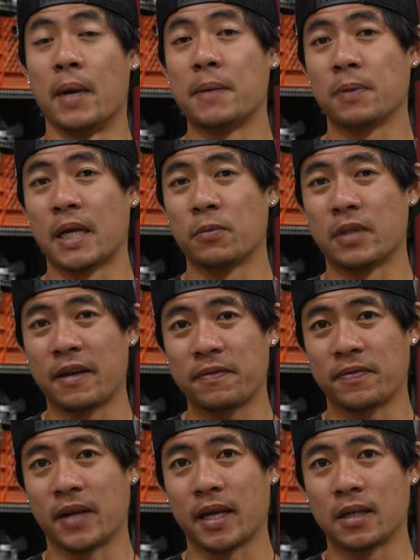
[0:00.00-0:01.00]
My plan with that
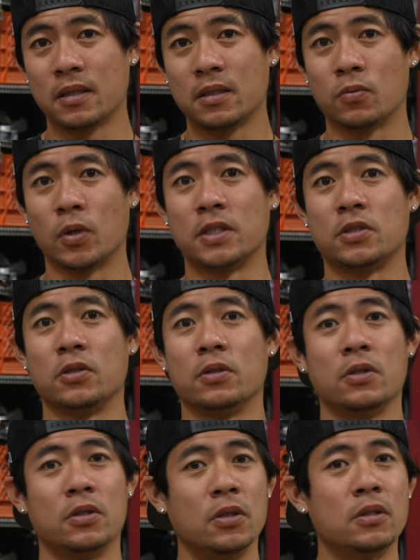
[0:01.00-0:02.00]
fan was
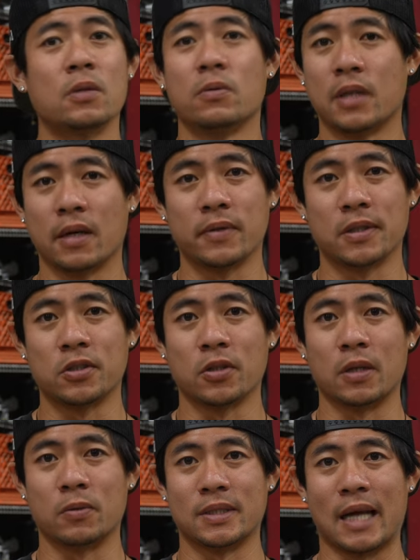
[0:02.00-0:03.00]
to use it whenever the
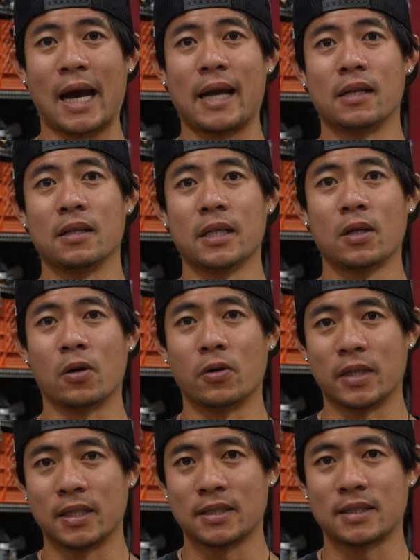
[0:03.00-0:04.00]
truck was idling
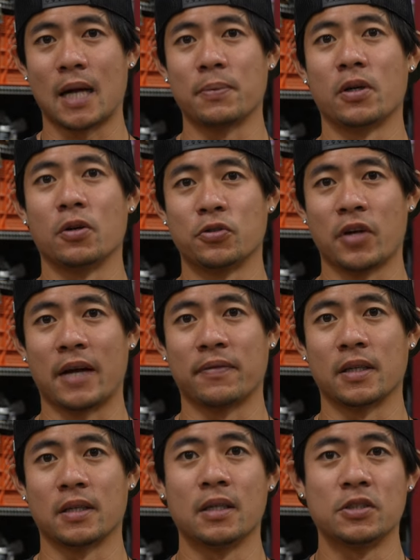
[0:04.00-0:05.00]
or in stop and go
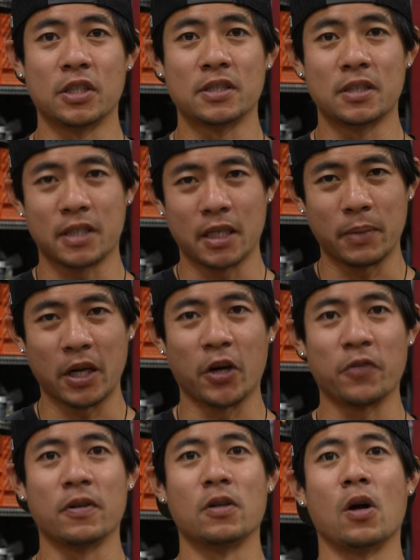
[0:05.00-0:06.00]
traffic just to keep
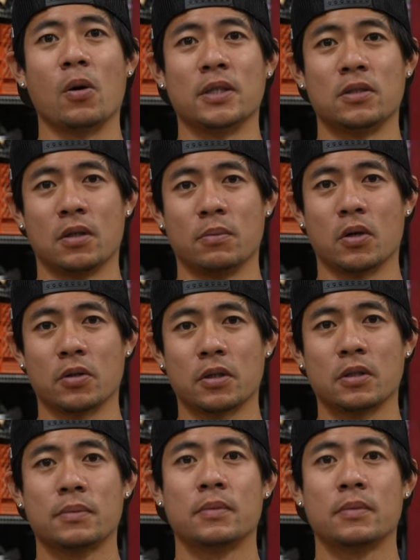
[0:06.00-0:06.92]
airflow going to the motor.